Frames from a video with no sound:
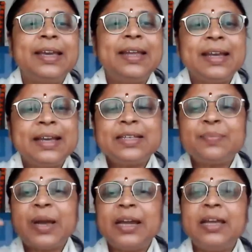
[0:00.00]
In his
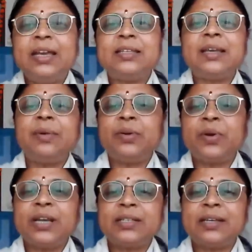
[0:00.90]
mind, he is able to
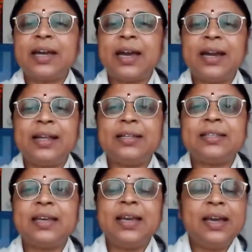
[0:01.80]
raise the hand and
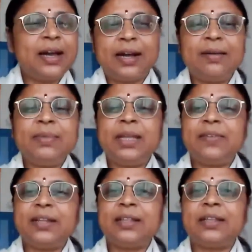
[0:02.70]
say, Aham
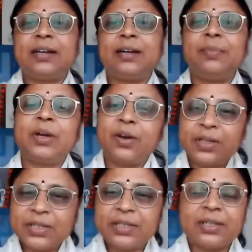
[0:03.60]
Devadatta,
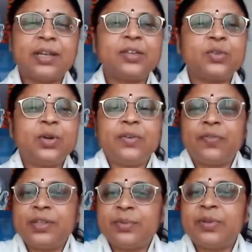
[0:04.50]
because there is no
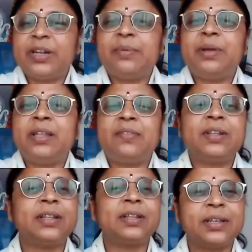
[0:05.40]
difference between him and
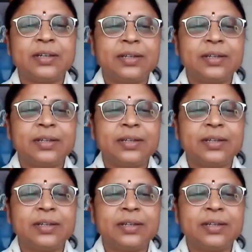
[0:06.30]
Devadatta.